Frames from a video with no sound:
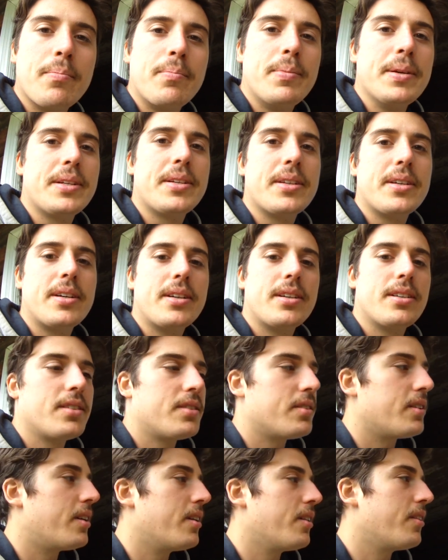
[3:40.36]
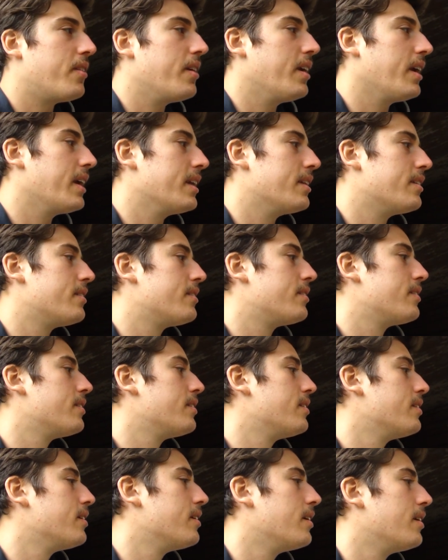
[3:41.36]
bitter, so I don't think it's
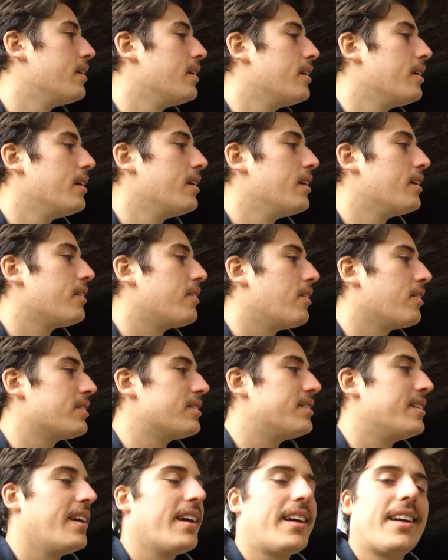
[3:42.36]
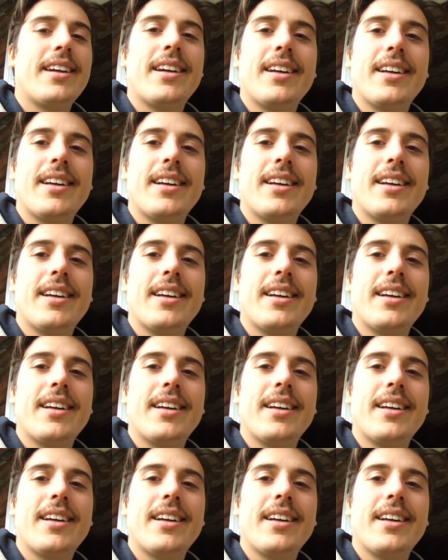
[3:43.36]
toxic.